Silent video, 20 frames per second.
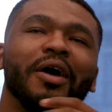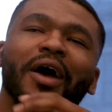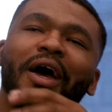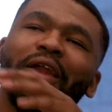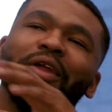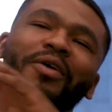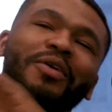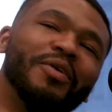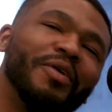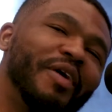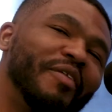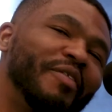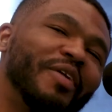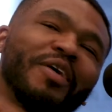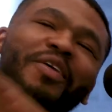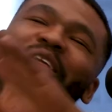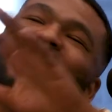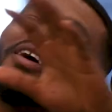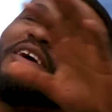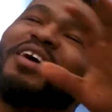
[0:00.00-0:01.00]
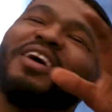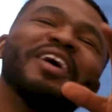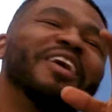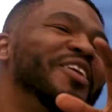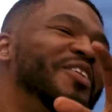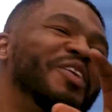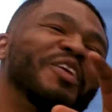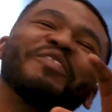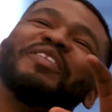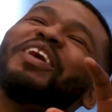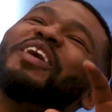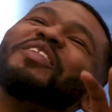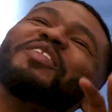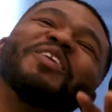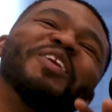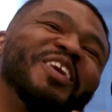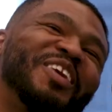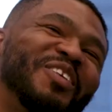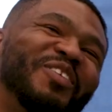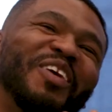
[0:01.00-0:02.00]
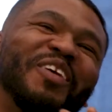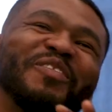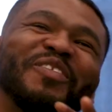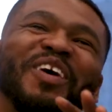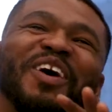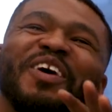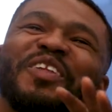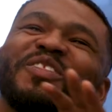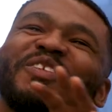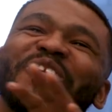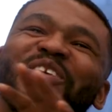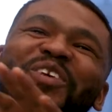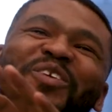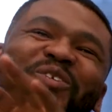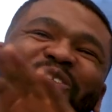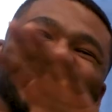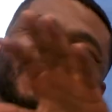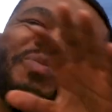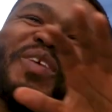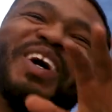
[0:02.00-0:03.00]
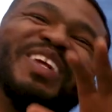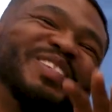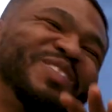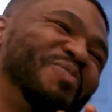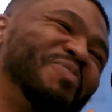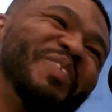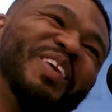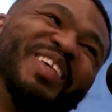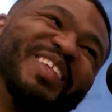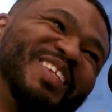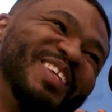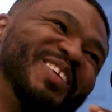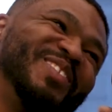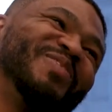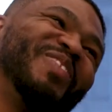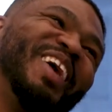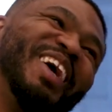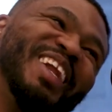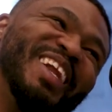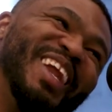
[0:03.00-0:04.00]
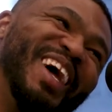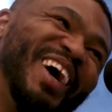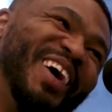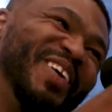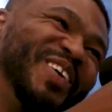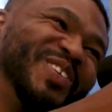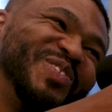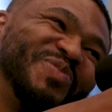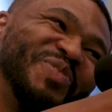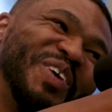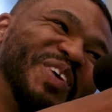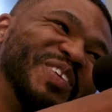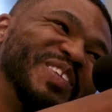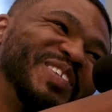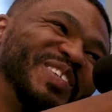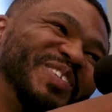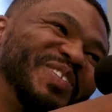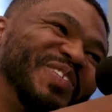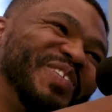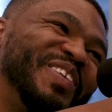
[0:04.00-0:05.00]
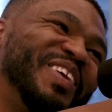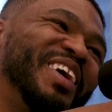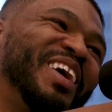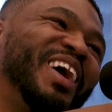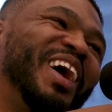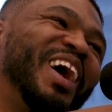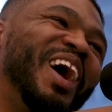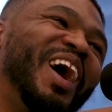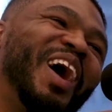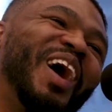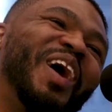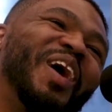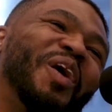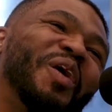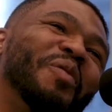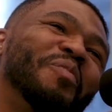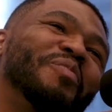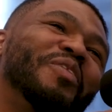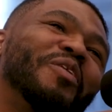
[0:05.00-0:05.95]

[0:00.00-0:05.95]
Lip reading: I know you have other, you have other responsibilities right now as well too. But